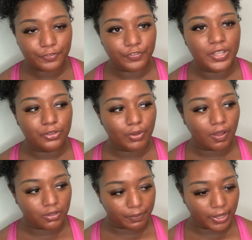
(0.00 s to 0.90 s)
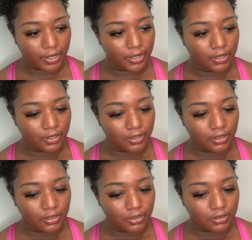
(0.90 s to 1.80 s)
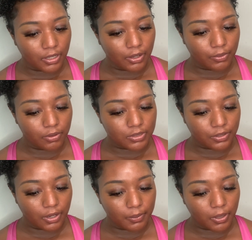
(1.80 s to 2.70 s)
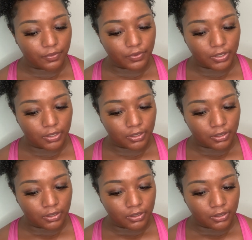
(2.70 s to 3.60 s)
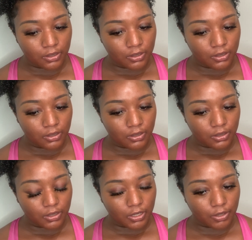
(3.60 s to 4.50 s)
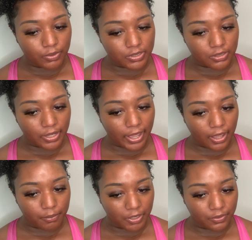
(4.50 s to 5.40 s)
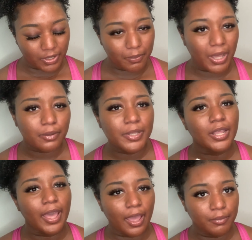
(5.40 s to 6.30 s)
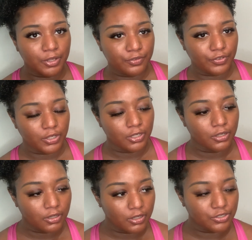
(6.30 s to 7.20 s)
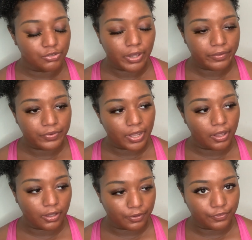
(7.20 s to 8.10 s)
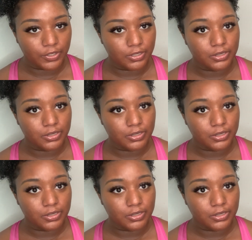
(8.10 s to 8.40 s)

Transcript: fee you have to pay. Dang, what was the name of that fee? It wasn't the admin. It might have been the admin fee because you have hella fees